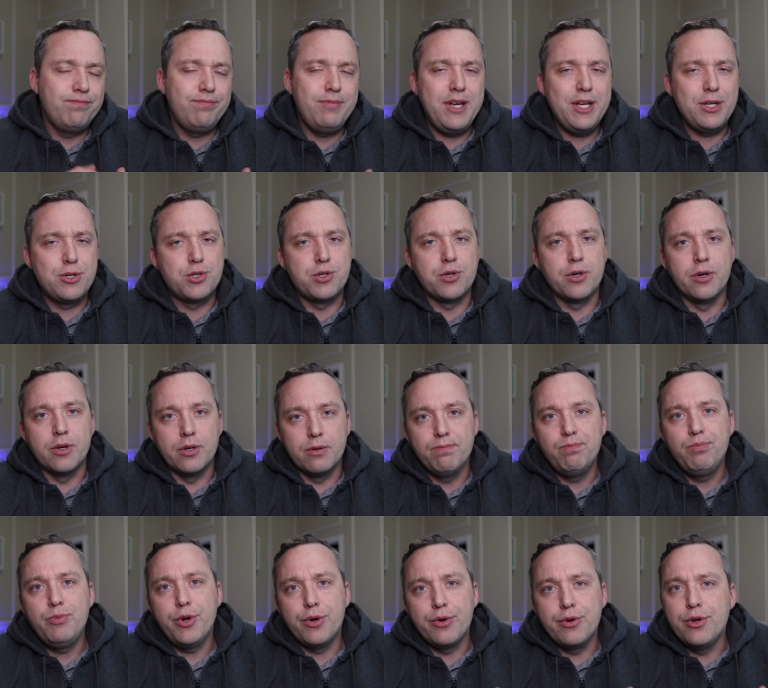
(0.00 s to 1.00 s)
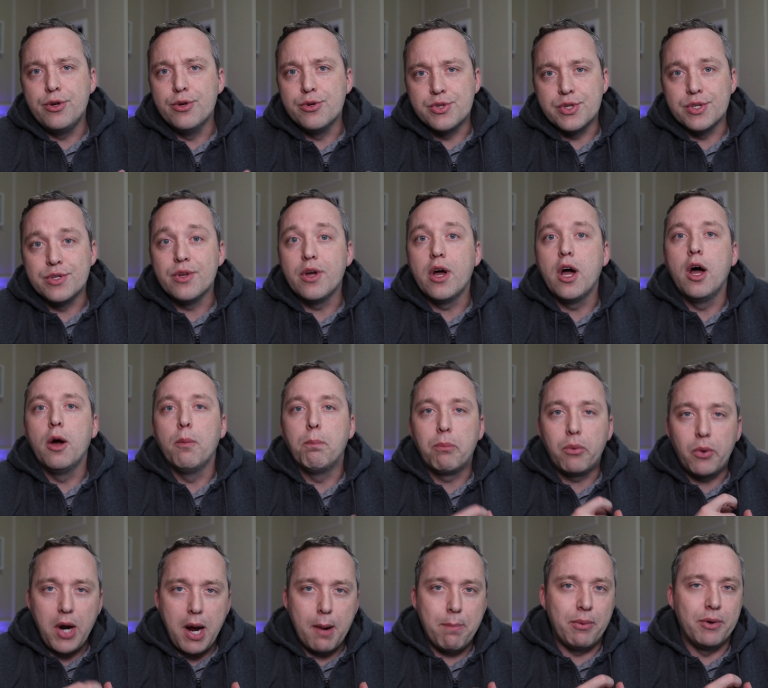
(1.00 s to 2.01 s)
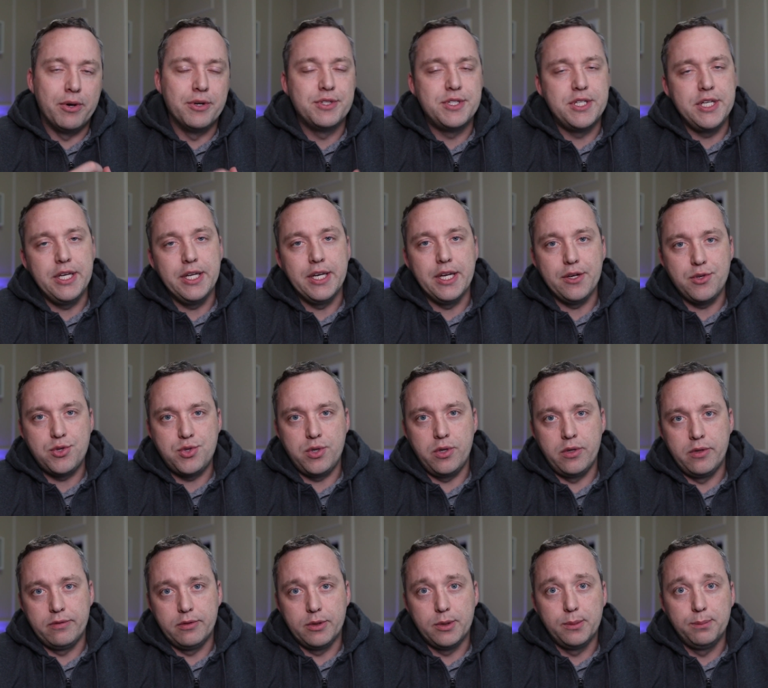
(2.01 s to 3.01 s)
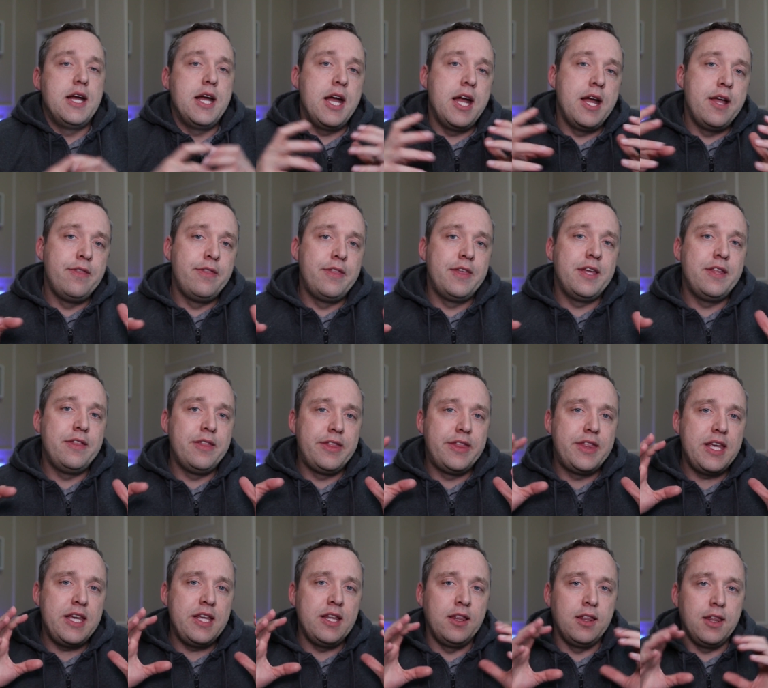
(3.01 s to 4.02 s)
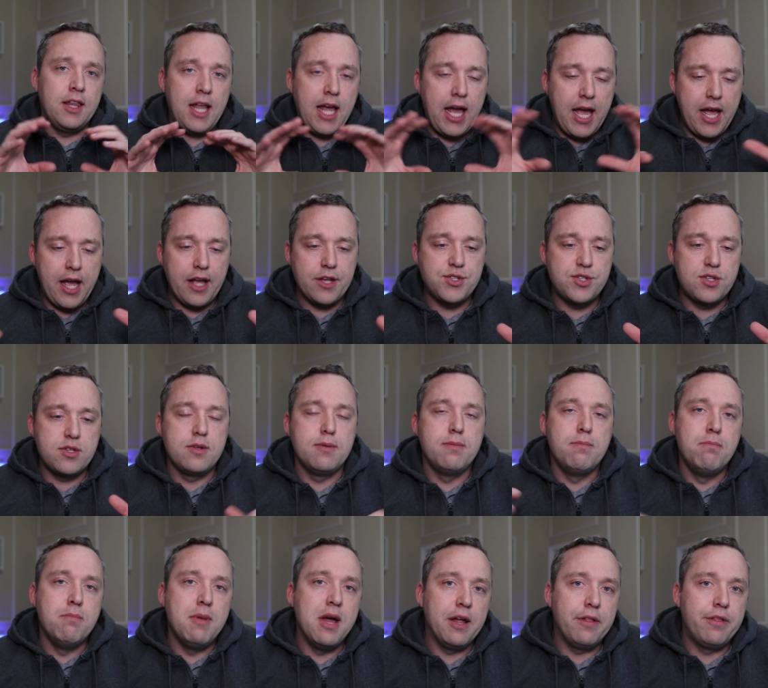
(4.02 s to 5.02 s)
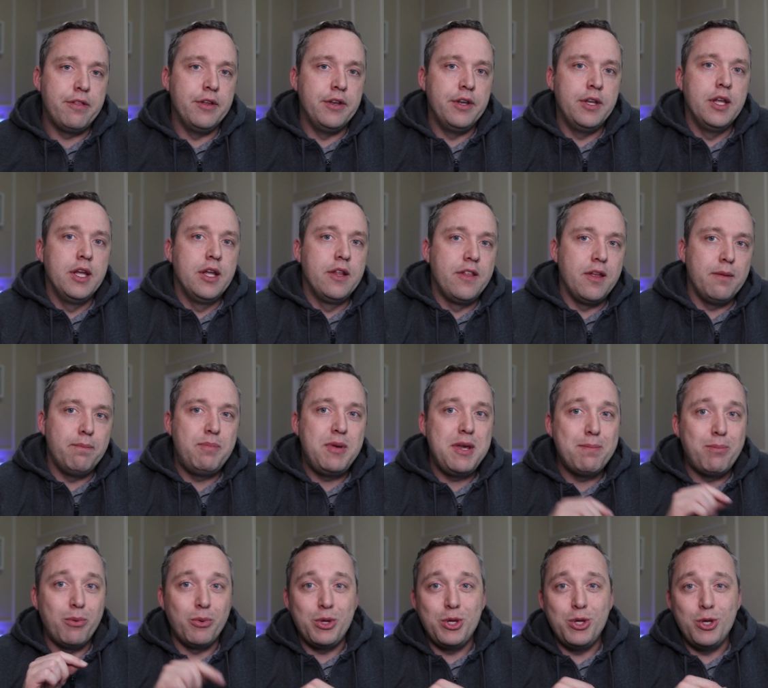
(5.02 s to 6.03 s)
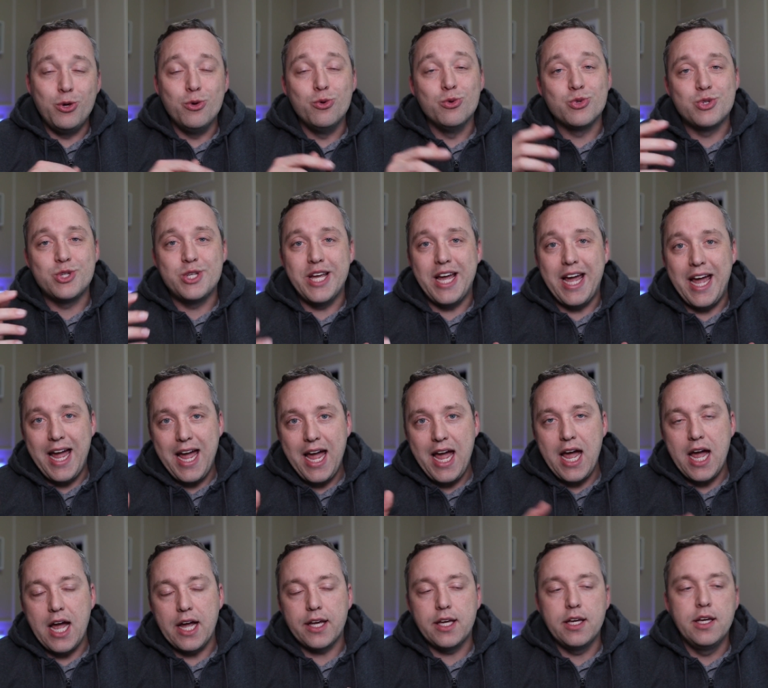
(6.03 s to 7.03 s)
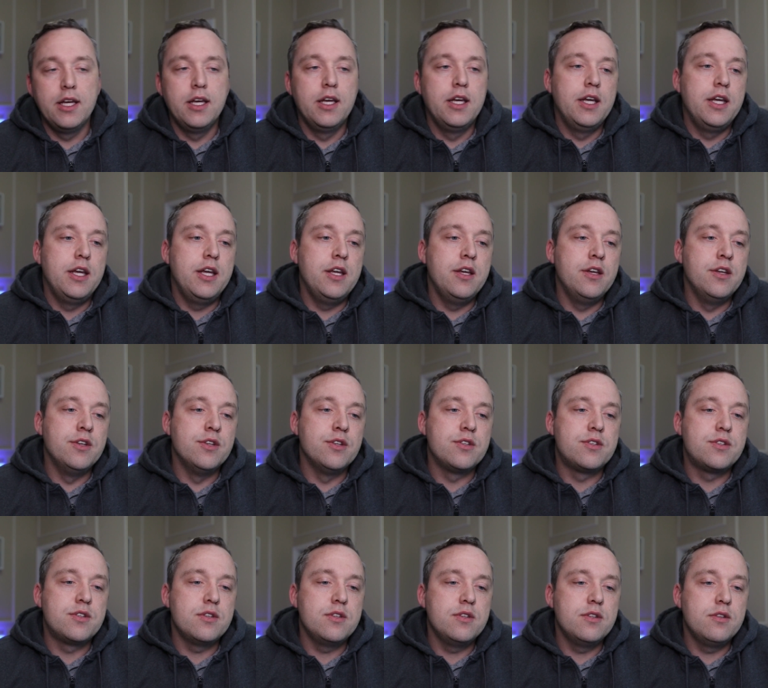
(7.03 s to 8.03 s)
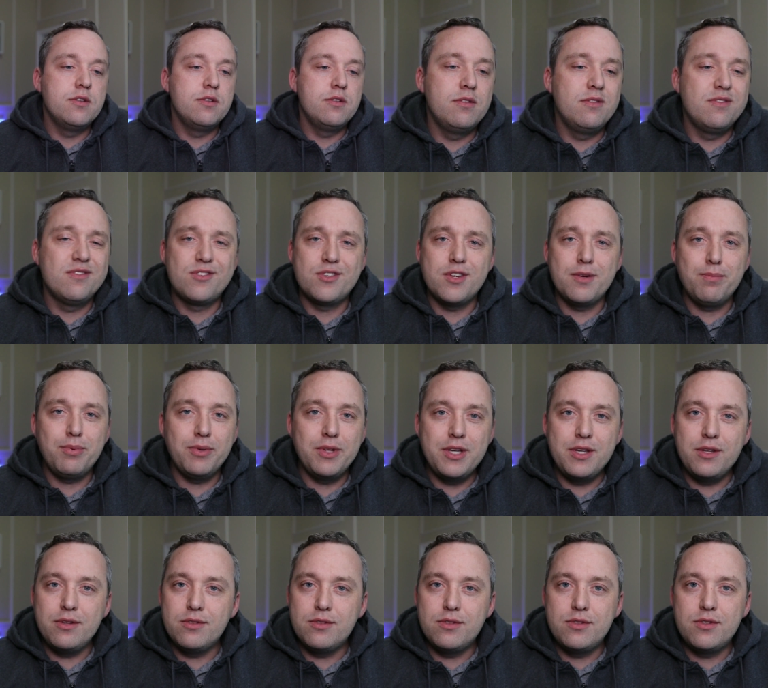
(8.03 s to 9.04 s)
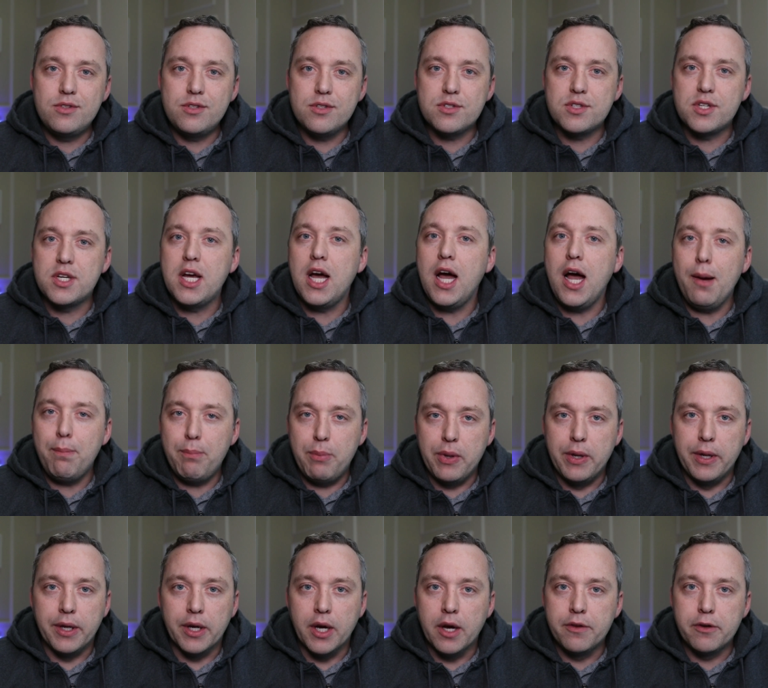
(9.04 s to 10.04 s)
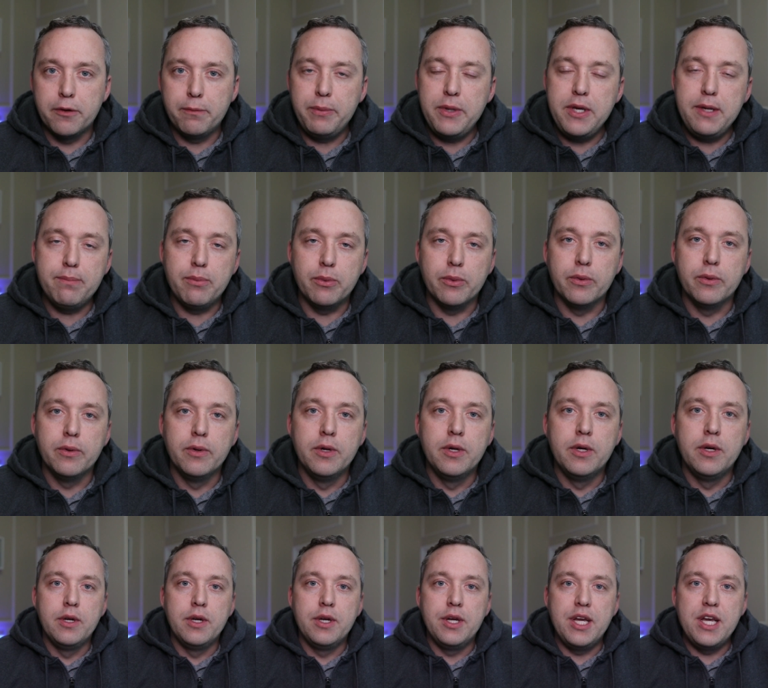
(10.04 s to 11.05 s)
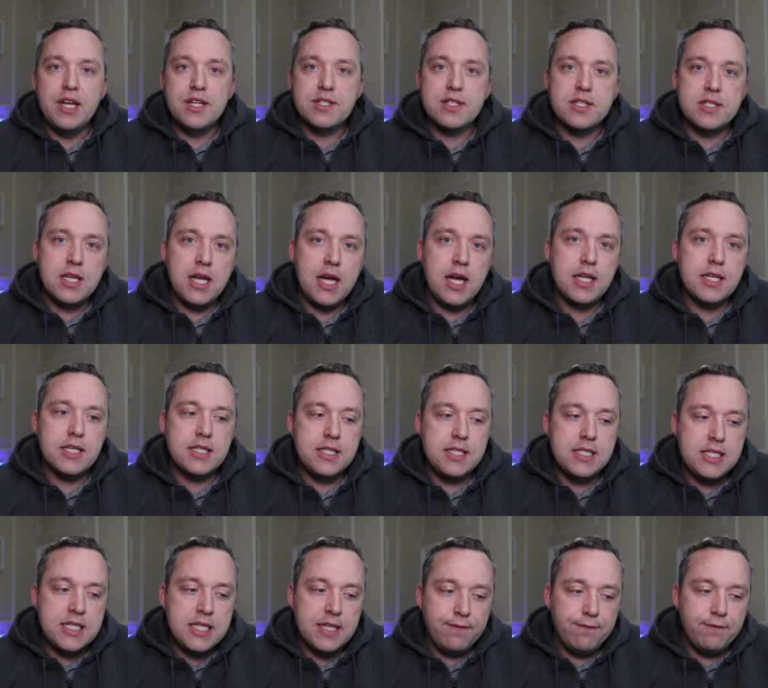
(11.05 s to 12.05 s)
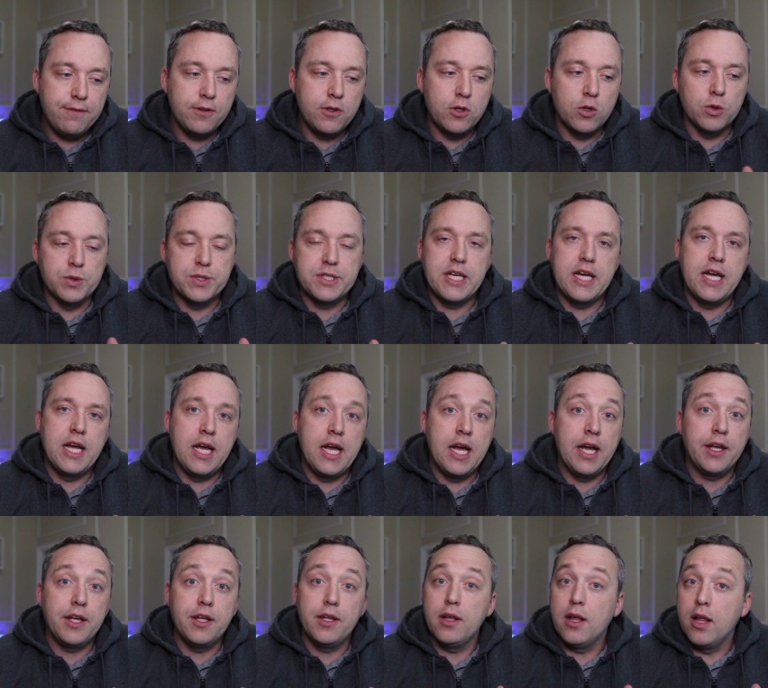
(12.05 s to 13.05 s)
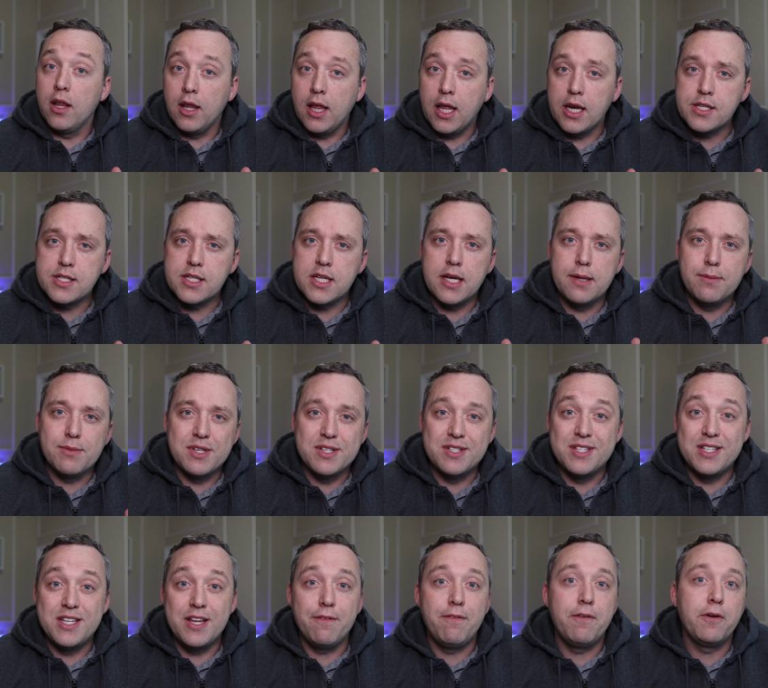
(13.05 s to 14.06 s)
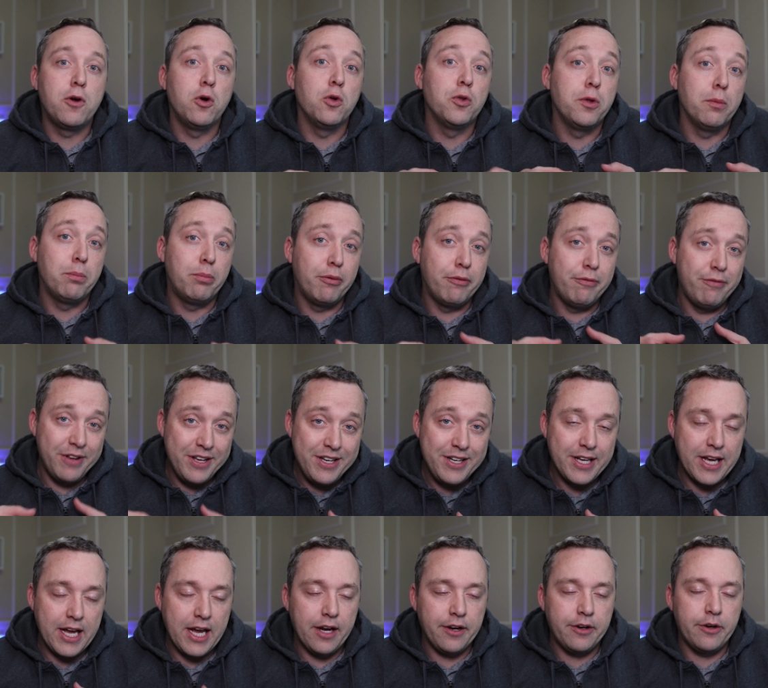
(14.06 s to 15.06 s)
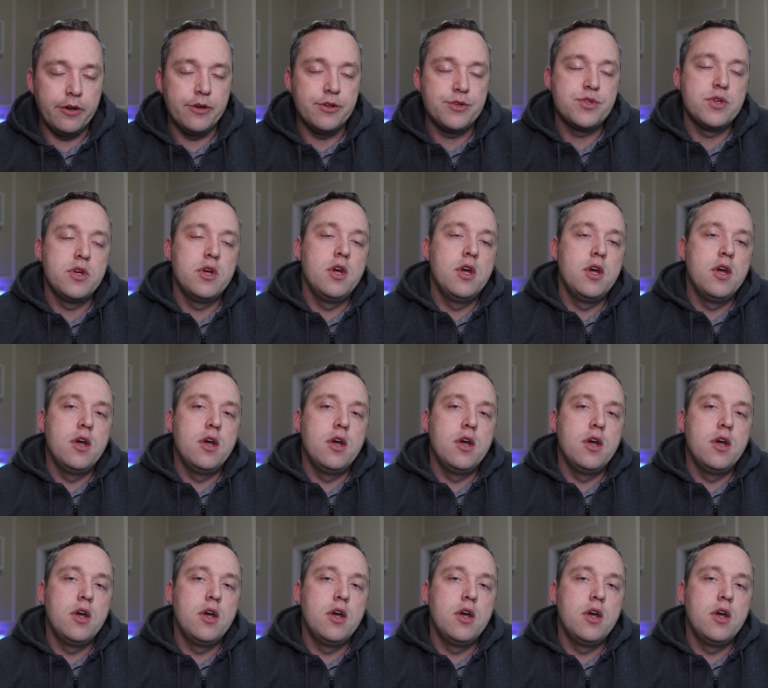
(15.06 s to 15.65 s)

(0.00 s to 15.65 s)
make sure you're using a proper DNS server. And then the last method that people use to hack is simply just copying other people. It's not difficult to hack. A lot of times it's difficult to prevent hackers,